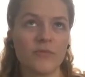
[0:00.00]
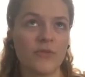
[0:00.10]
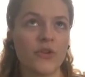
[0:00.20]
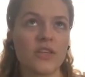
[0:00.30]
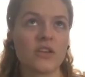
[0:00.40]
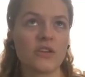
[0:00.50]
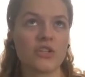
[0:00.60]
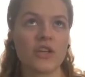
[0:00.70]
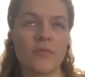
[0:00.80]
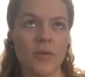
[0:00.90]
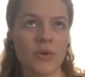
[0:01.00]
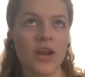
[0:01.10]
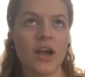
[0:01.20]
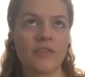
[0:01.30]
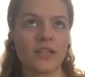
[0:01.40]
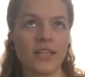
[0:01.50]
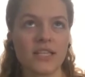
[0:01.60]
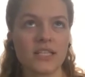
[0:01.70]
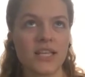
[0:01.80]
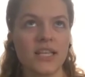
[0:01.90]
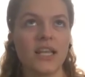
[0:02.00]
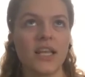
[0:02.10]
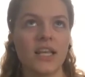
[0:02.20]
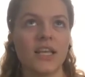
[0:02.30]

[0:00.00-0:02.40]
for this audition, I remember I got the list and